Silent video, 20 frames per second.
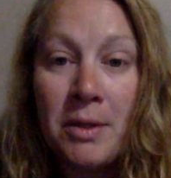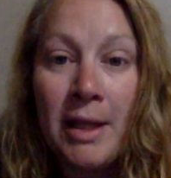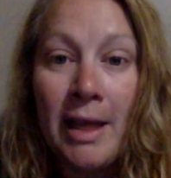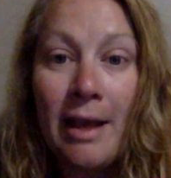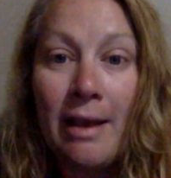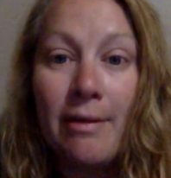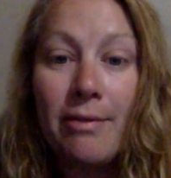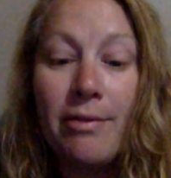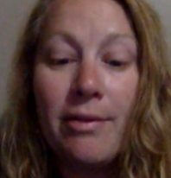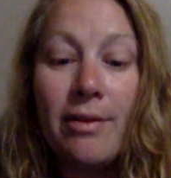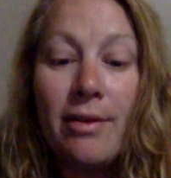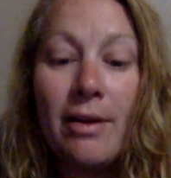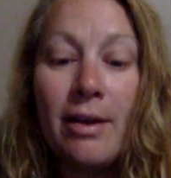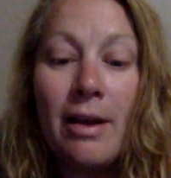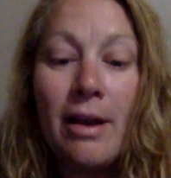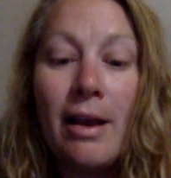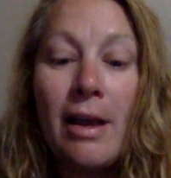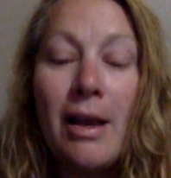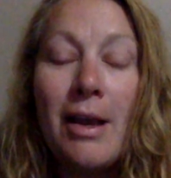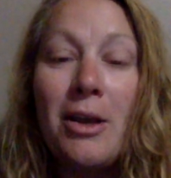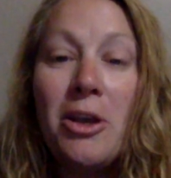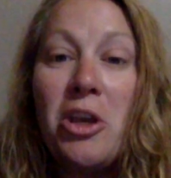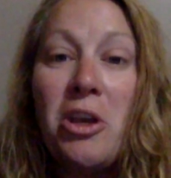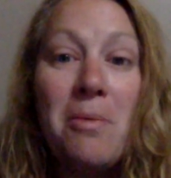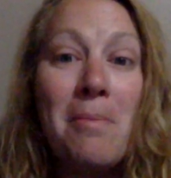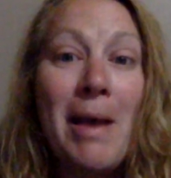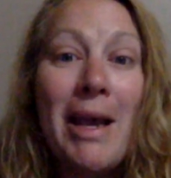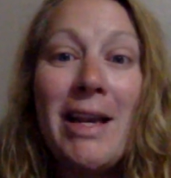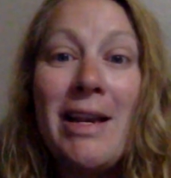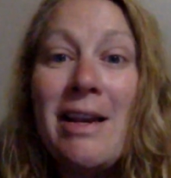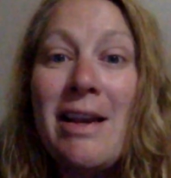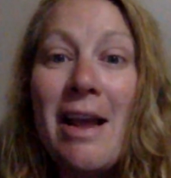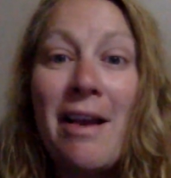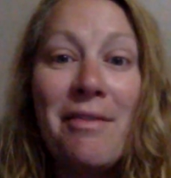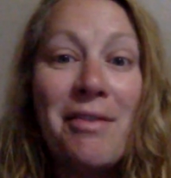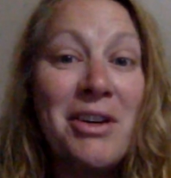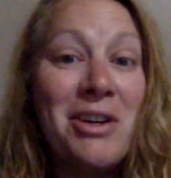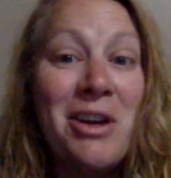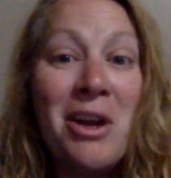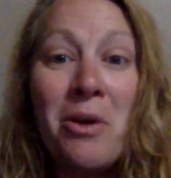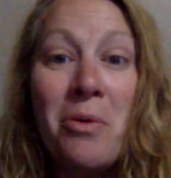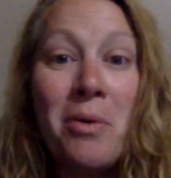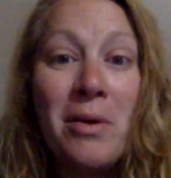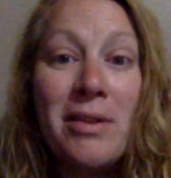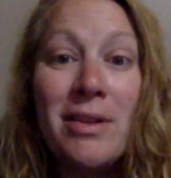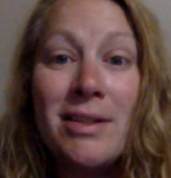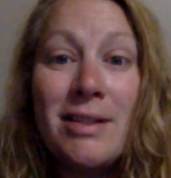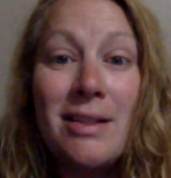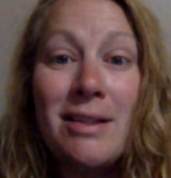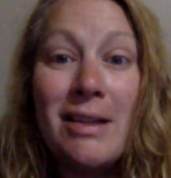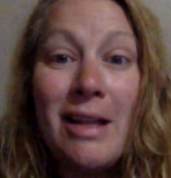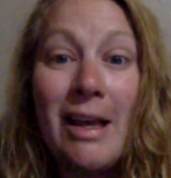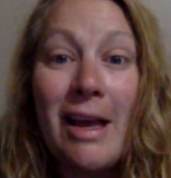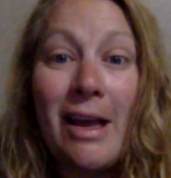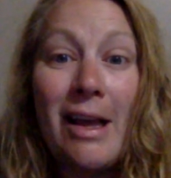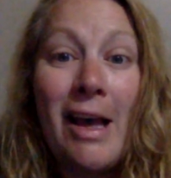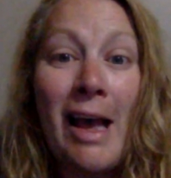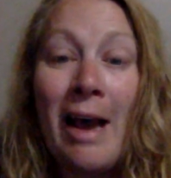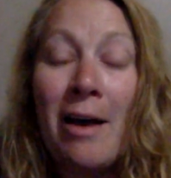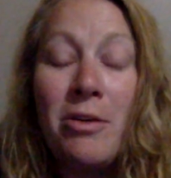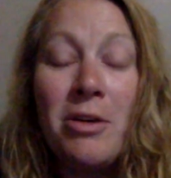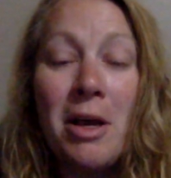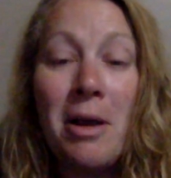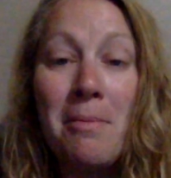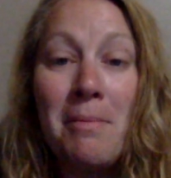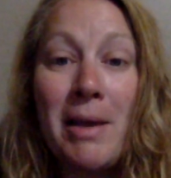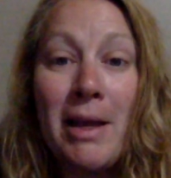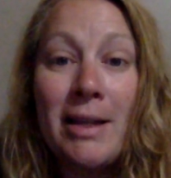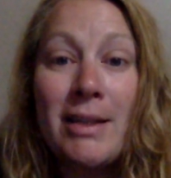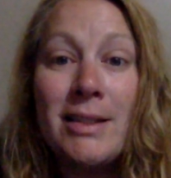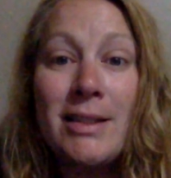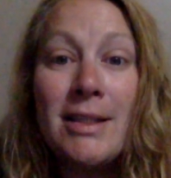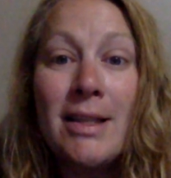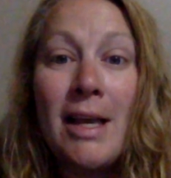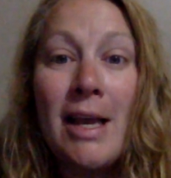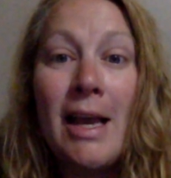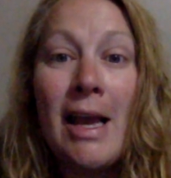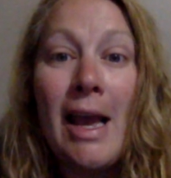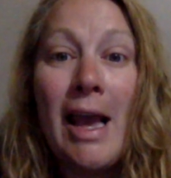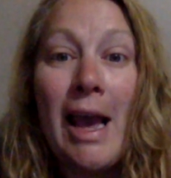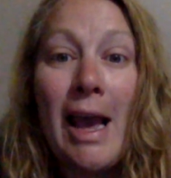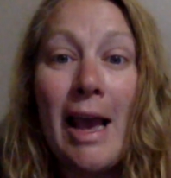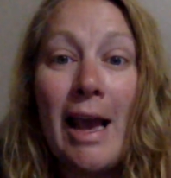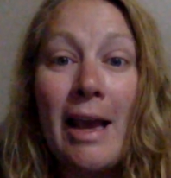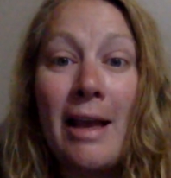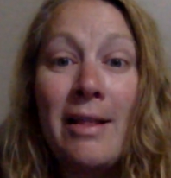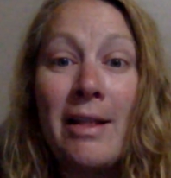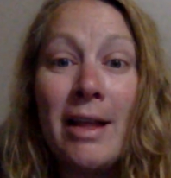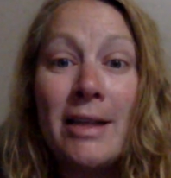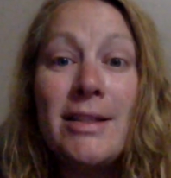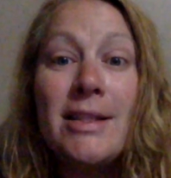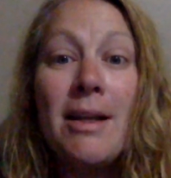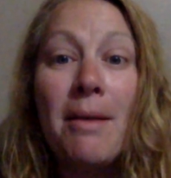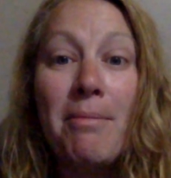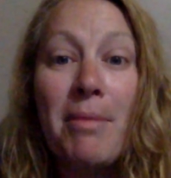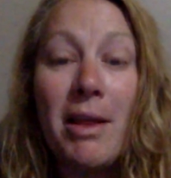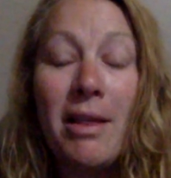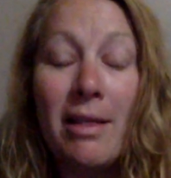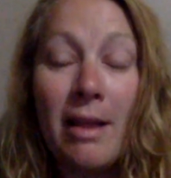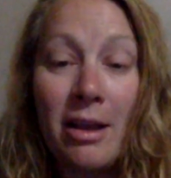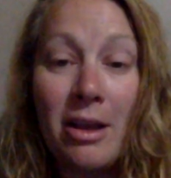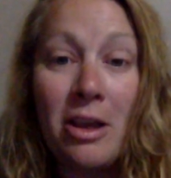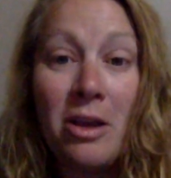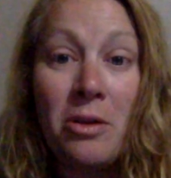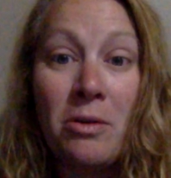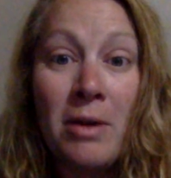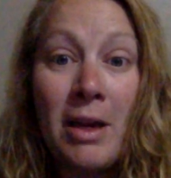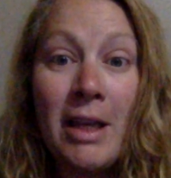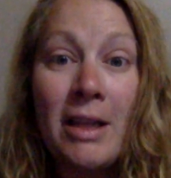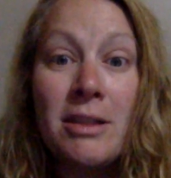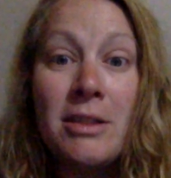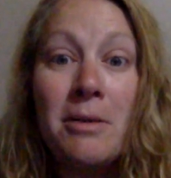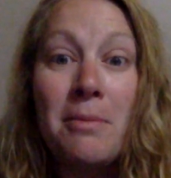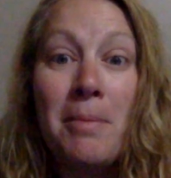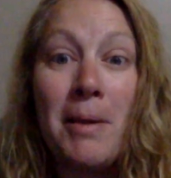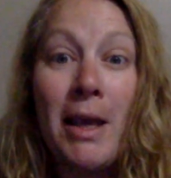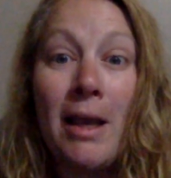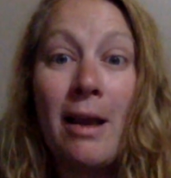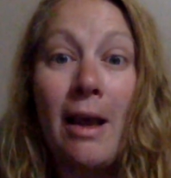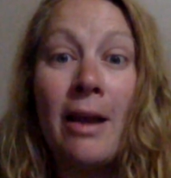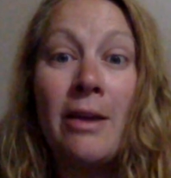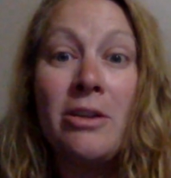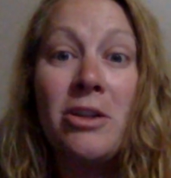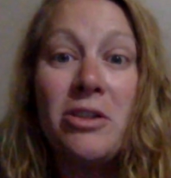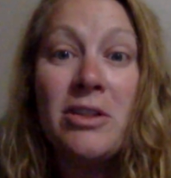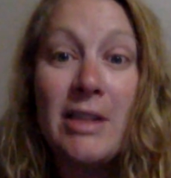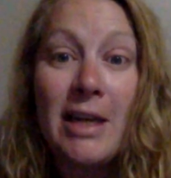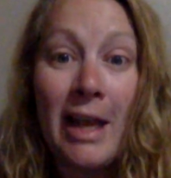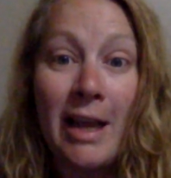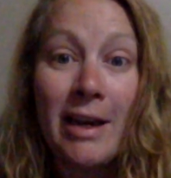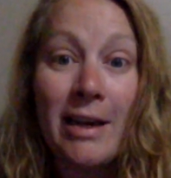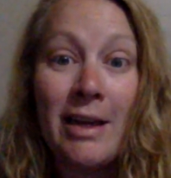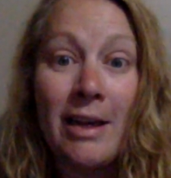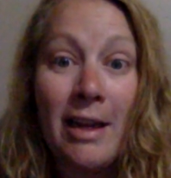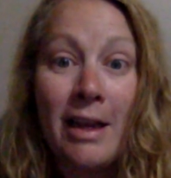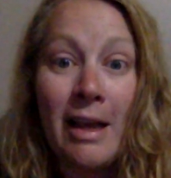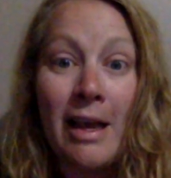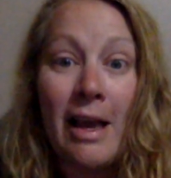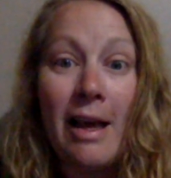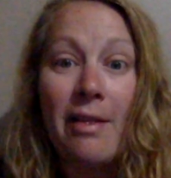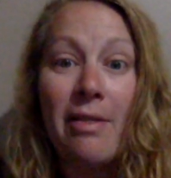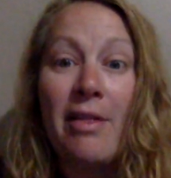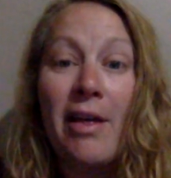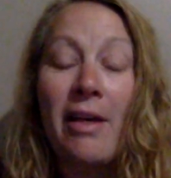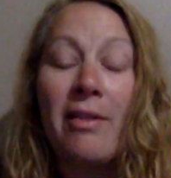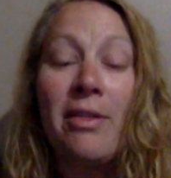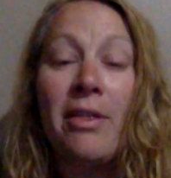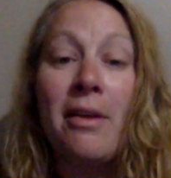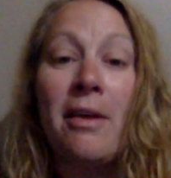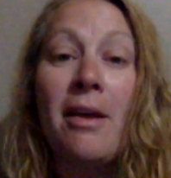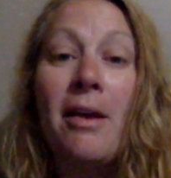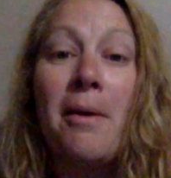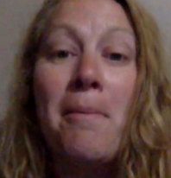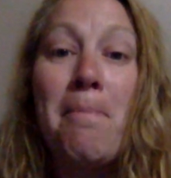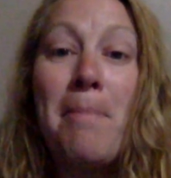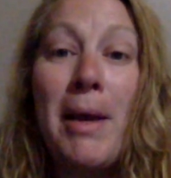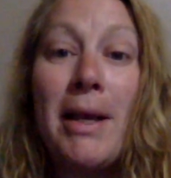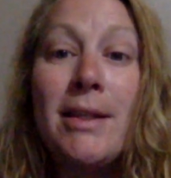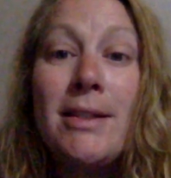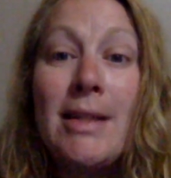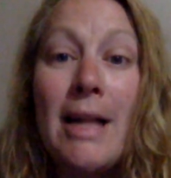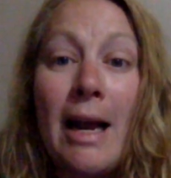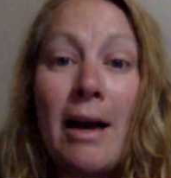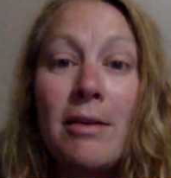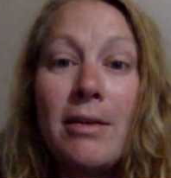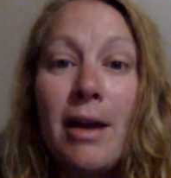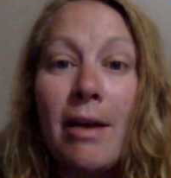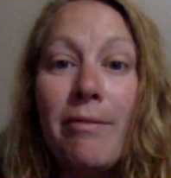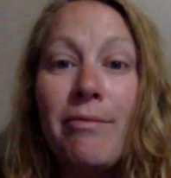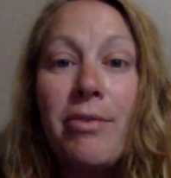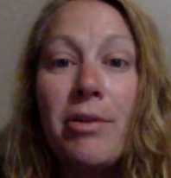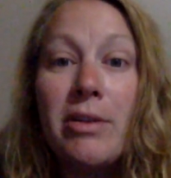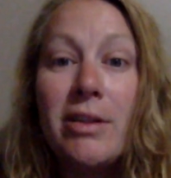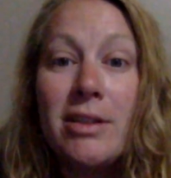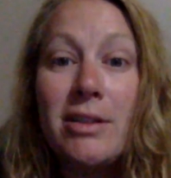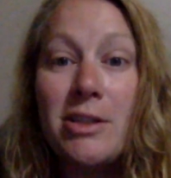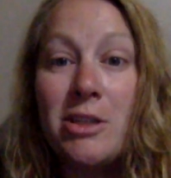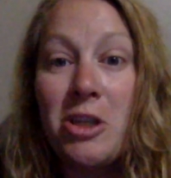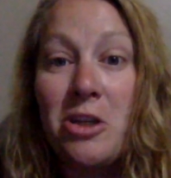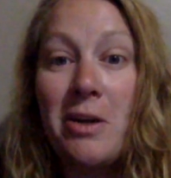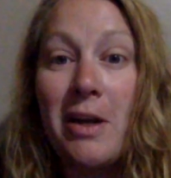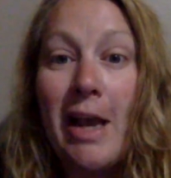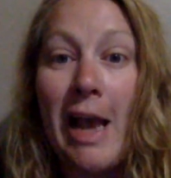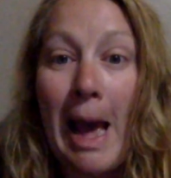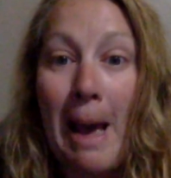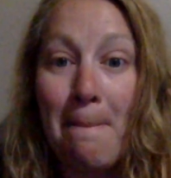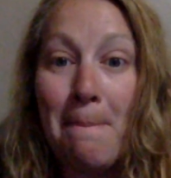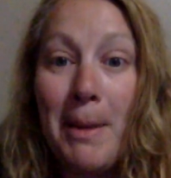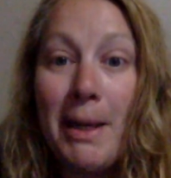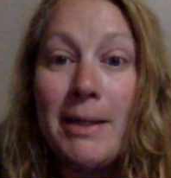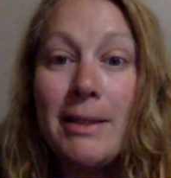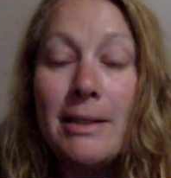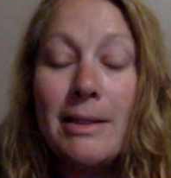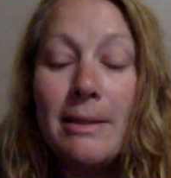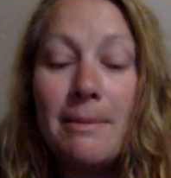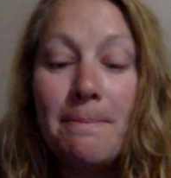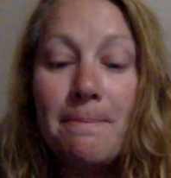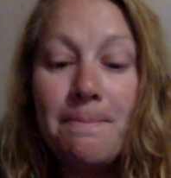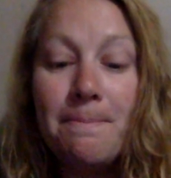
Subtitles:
leave. You may never know what the outcome is, and that's something that you need to understand that the best outcome for the student happened.